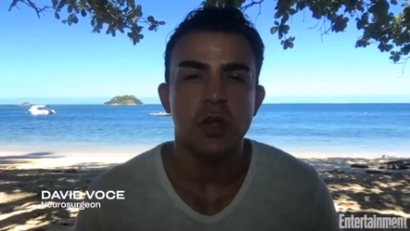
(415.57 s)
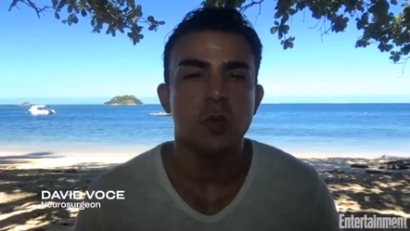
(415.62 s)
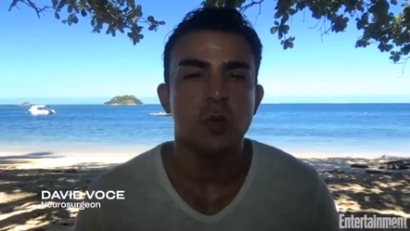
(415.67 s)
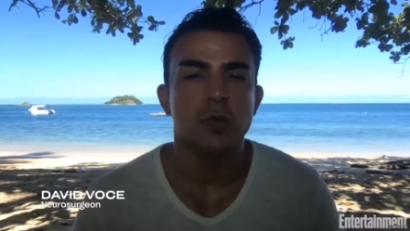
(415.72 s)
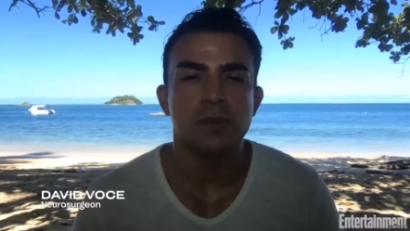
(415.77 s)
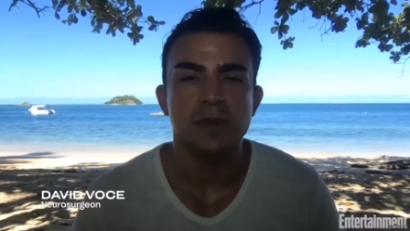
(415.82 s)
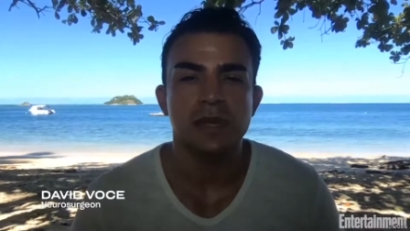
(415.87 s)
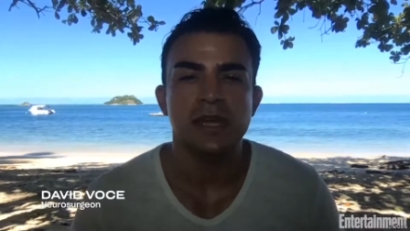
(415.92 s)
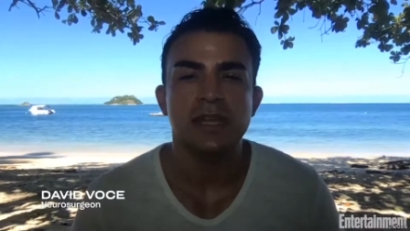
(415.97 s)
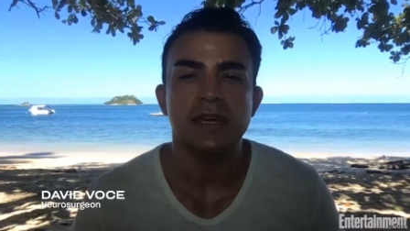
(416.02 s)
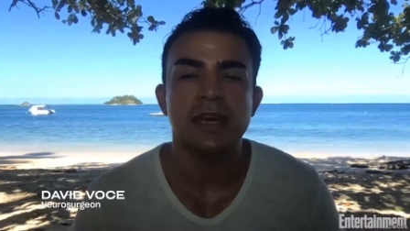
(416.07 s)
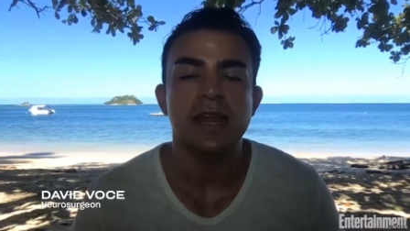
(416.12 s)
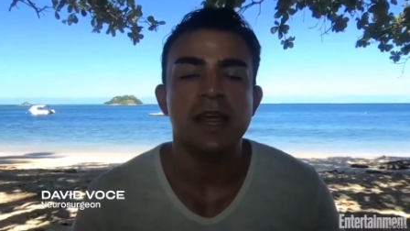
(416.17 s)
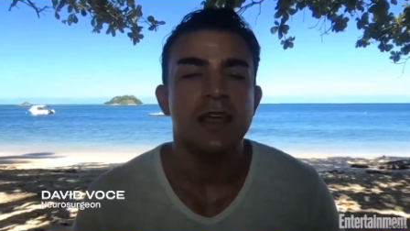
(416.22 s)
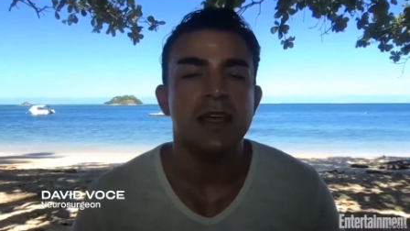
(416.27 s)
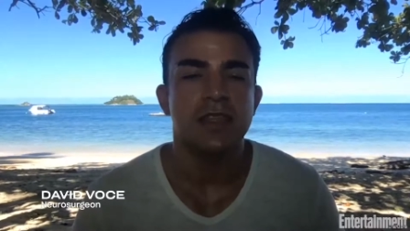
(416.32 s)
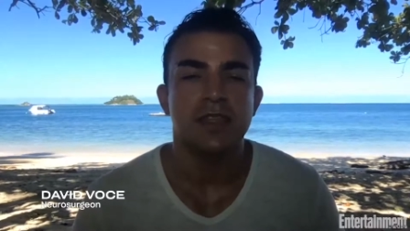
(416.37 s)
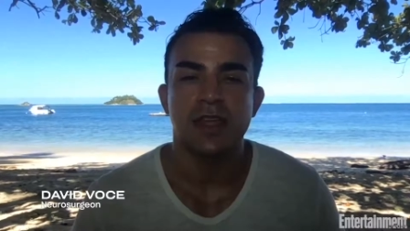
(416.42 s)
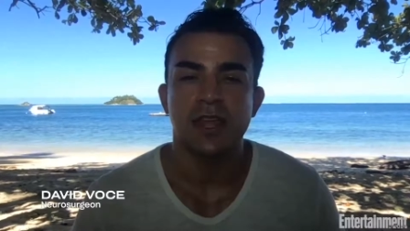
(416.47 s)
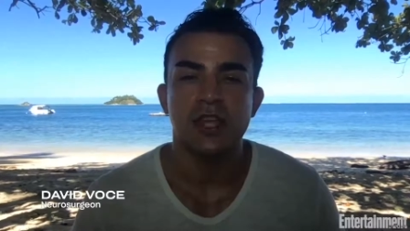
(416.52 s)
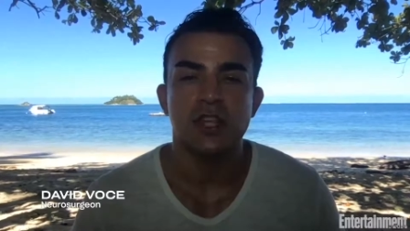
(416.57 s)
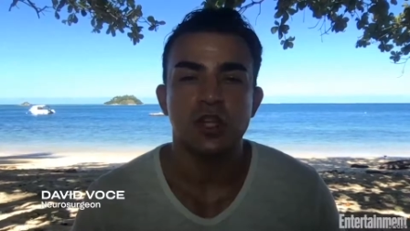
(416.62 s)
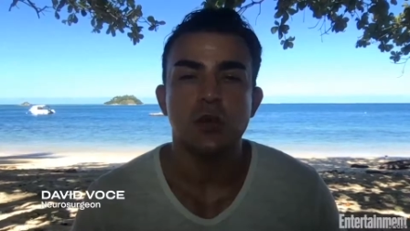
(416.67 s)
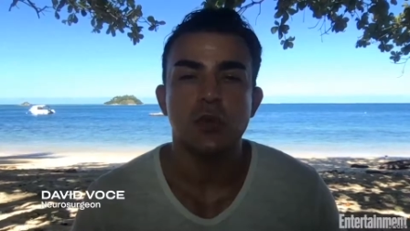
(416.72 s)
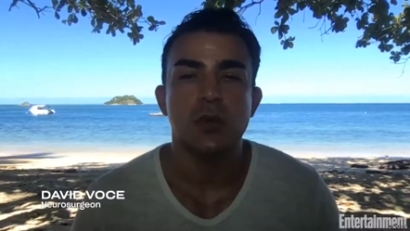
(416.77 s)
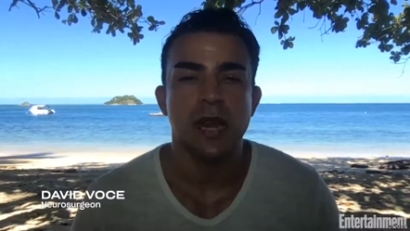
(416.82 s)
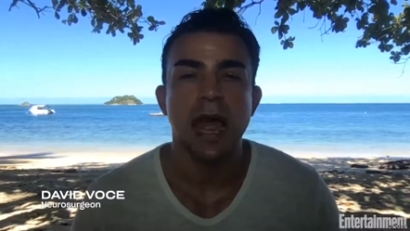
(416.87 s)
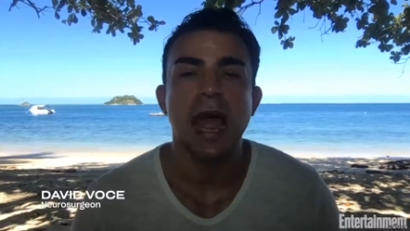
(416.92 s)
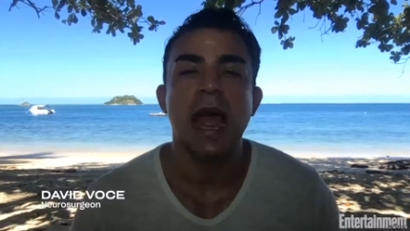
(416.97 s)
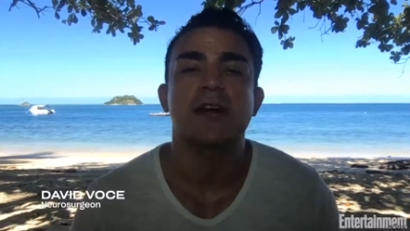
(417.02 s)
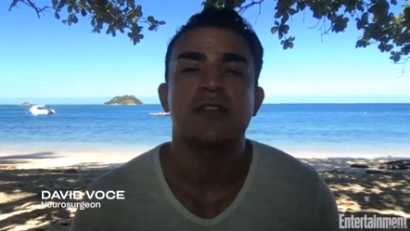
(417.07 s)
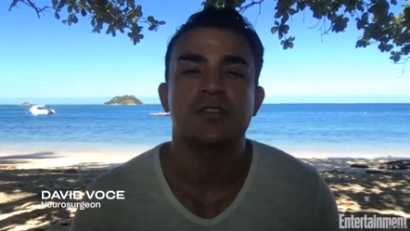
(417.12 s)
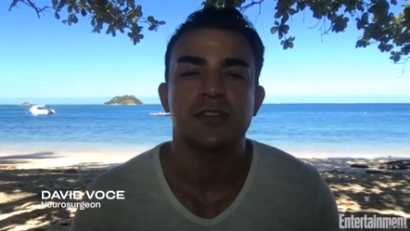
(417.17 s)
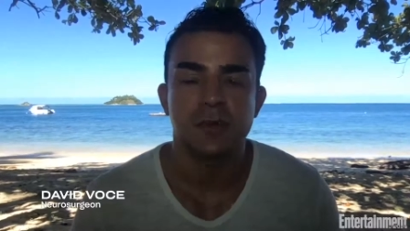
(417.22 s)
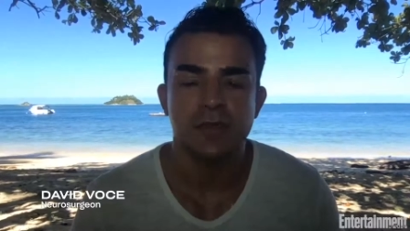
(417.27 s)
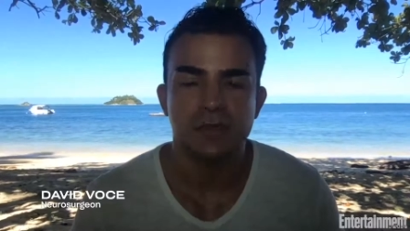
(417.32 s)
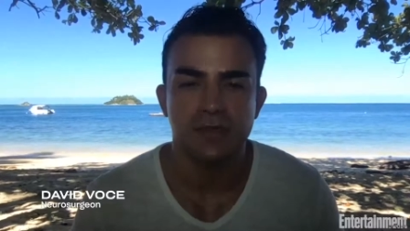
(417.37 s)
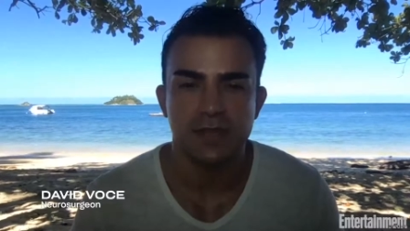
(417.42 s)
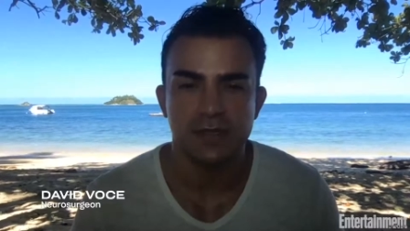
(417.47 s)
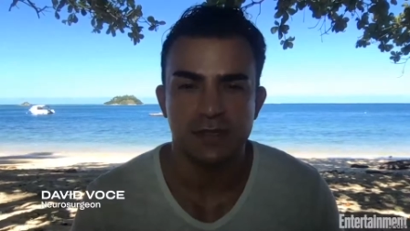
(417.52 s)
would mean that you would have to
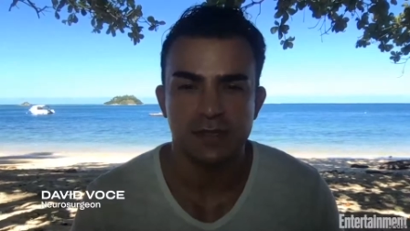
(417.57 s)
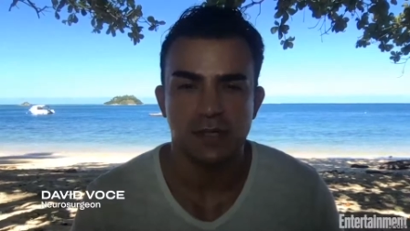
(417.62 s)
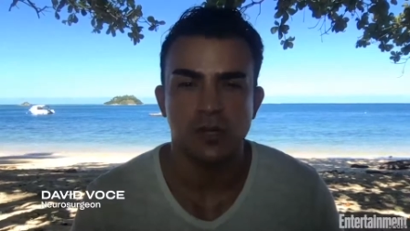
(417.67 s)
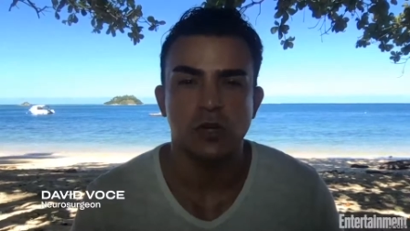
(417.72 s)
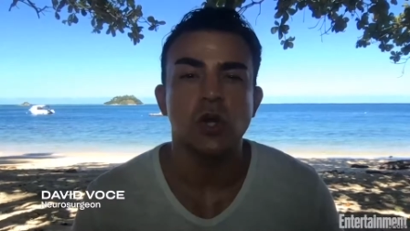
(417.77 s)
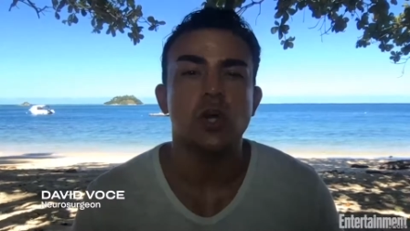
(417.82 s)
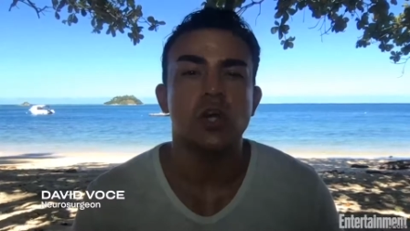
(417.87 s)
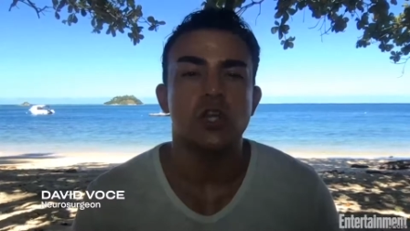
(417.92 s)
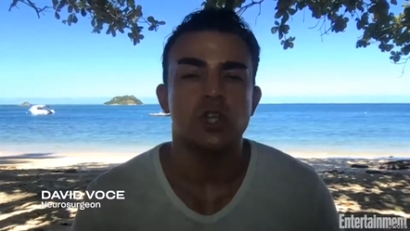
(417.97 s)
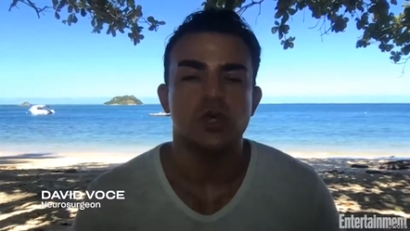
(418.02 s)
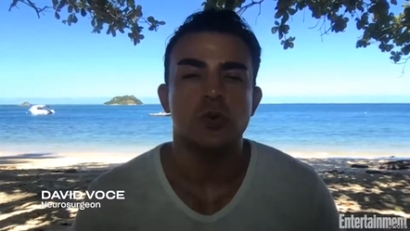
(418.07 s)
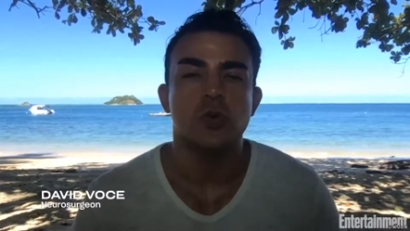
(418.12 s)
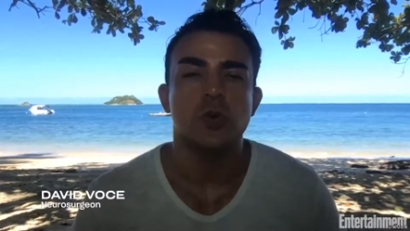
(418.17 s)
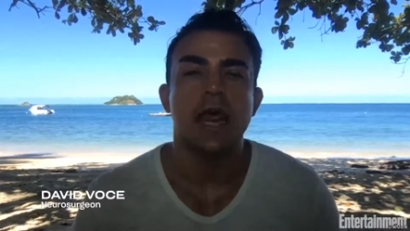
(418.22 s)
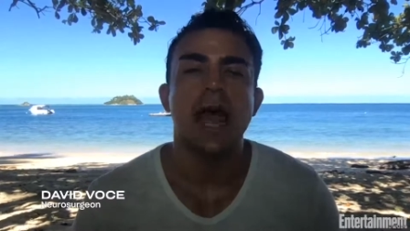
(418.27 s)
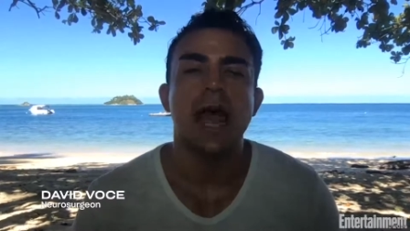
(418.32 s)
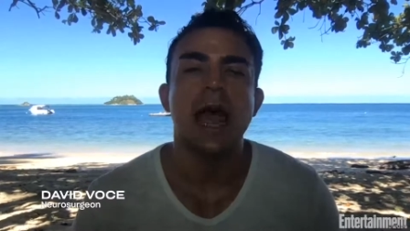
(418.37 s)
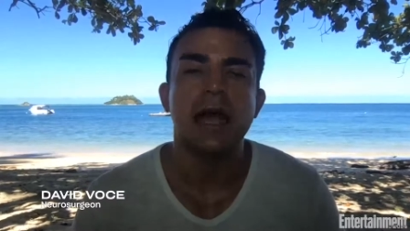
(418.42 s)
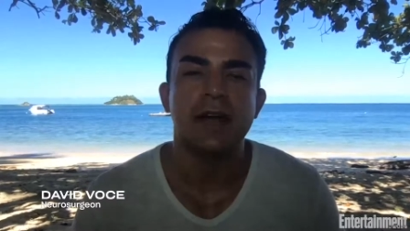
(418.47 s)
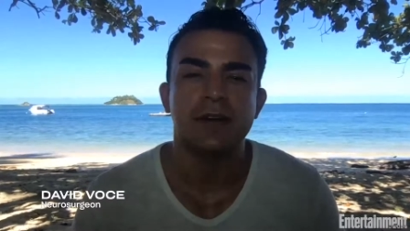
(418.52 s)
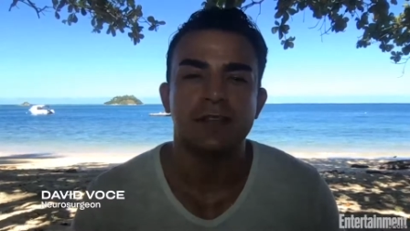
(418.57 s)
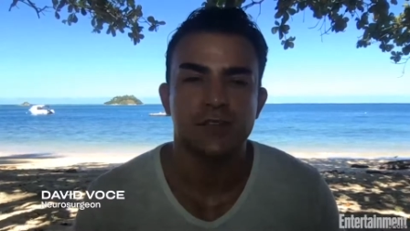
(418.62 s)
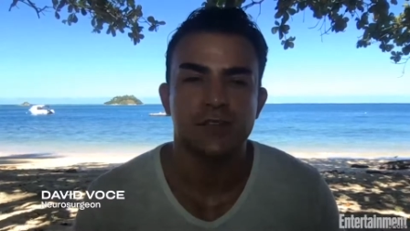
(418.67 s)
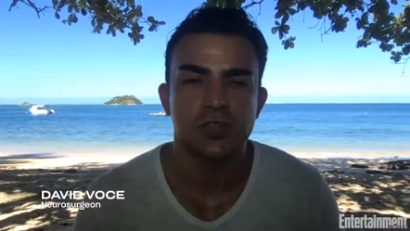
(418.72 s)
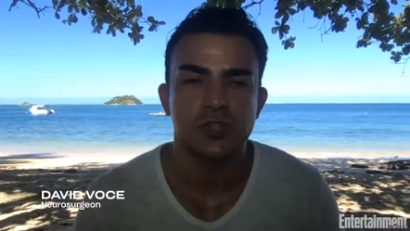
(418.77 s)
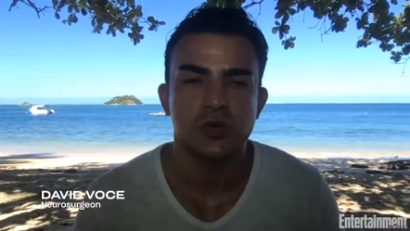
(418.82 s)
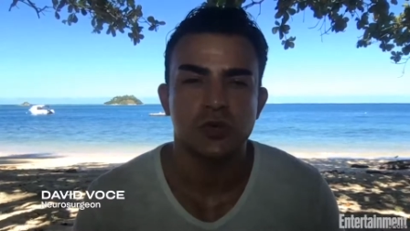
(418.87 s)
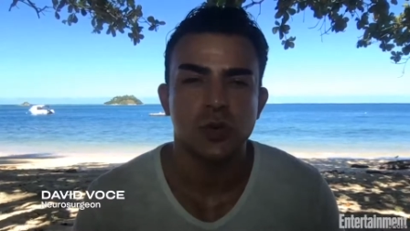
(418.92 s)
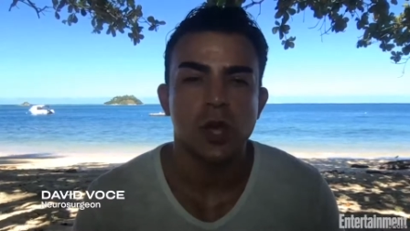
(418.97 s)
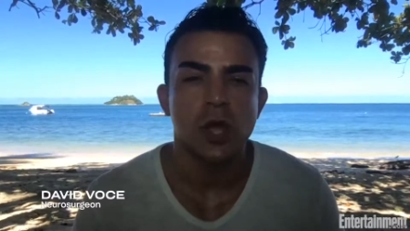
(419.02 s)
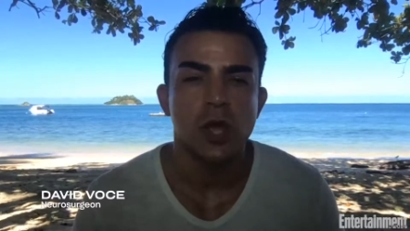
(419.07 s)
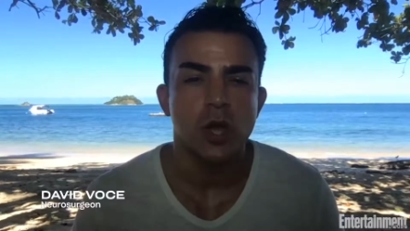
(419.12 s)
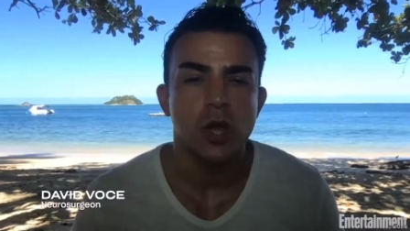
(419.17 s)
be physical. You would have to